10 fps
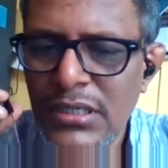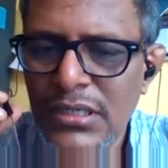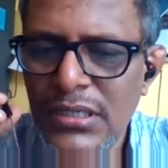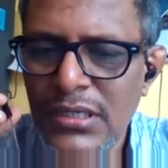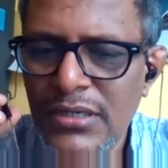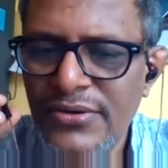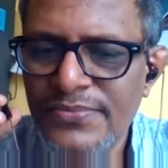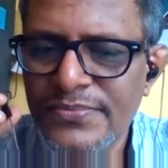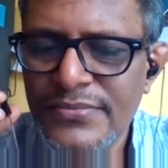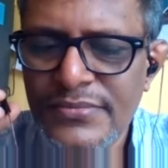Uh,
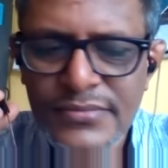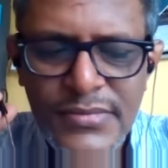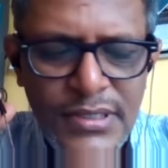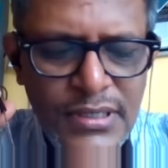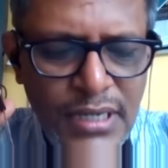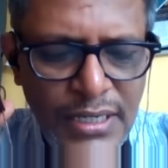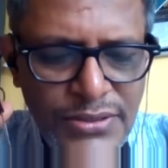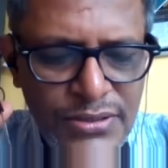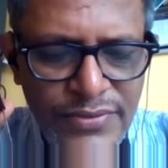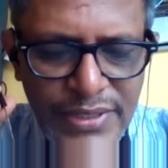I
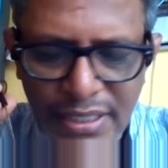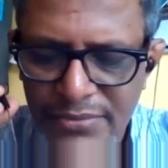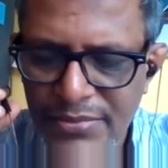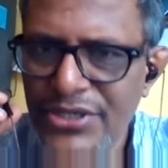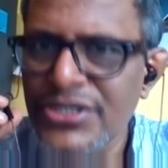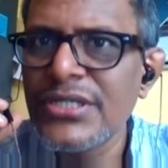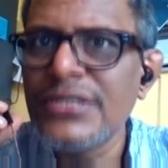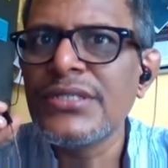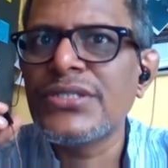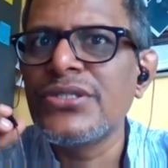don't know whether I mentioned
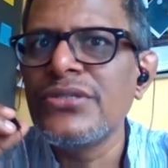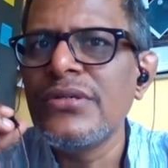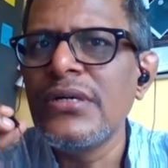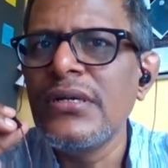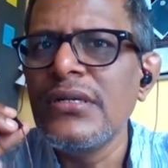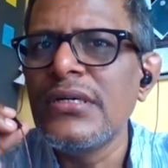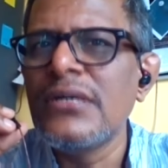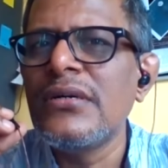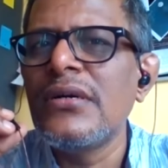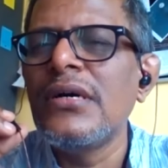this to you earlier.
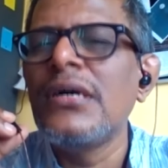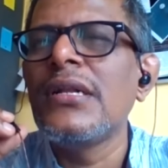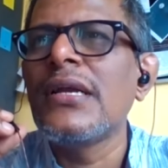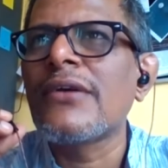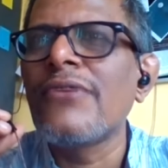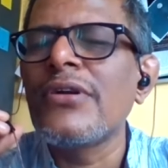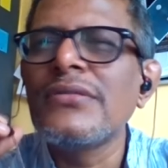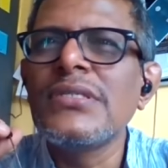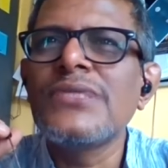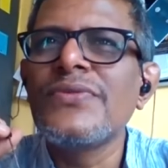Uh, like one of
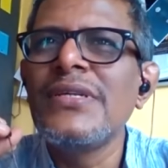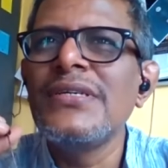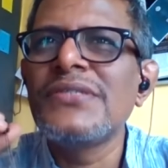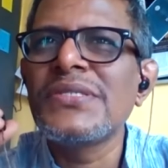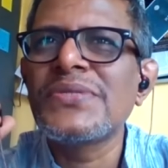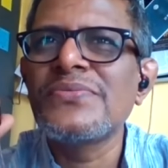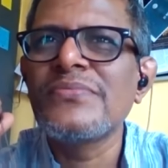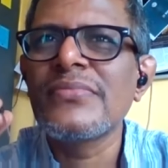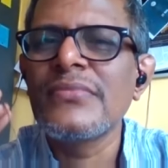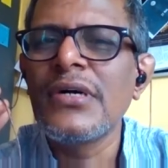these villages
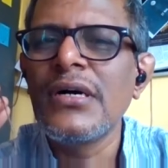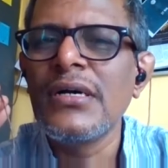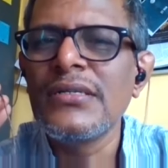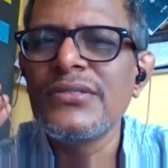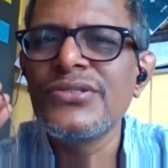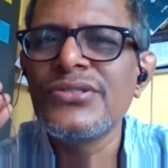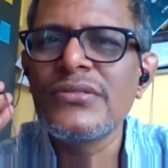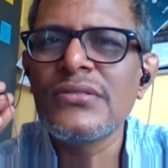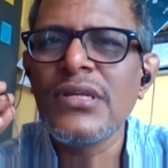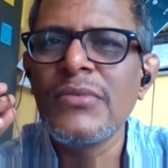uh, in
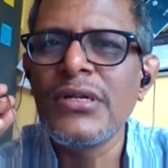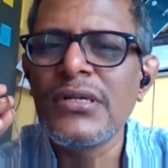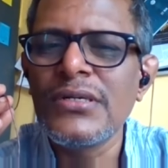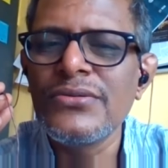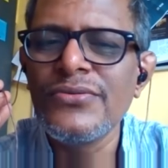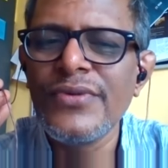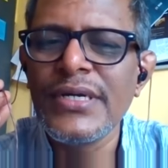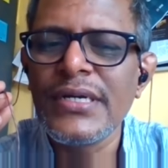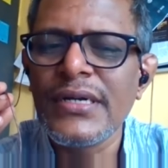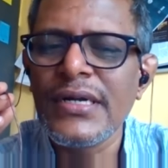Tamil Nadu,
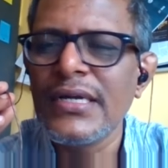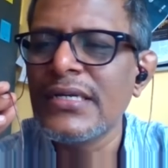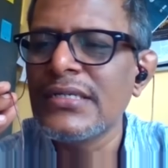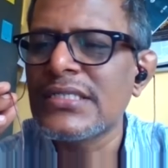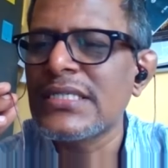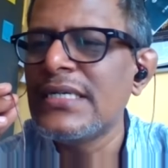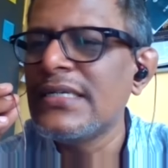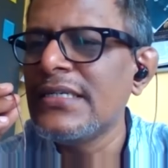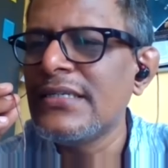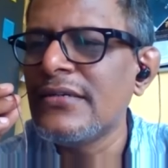where I
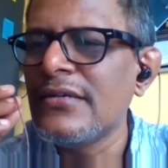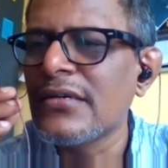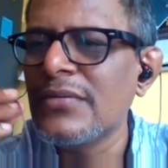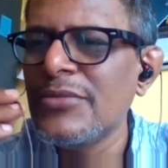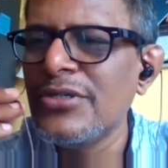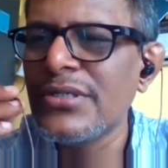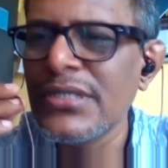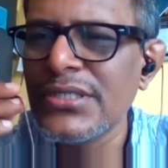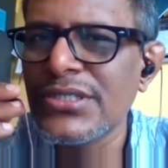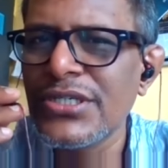studied a community
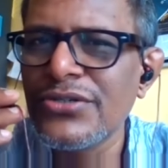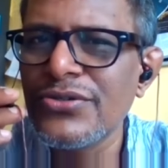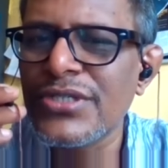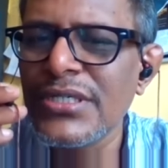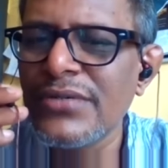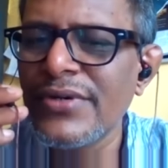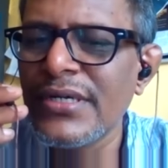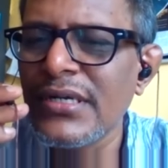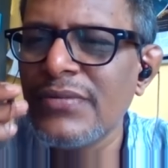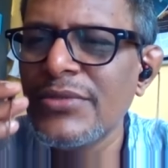institution where
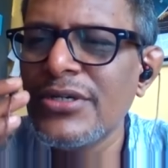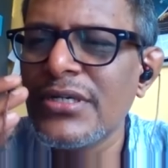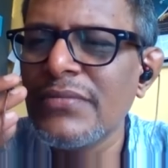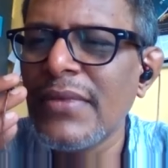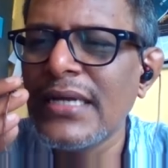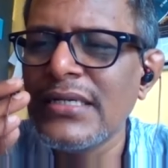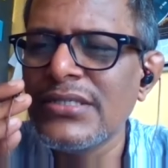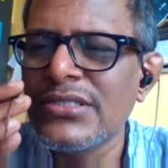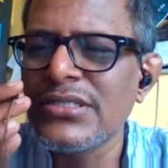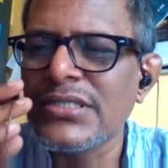the community
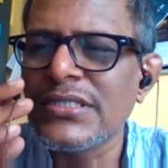manages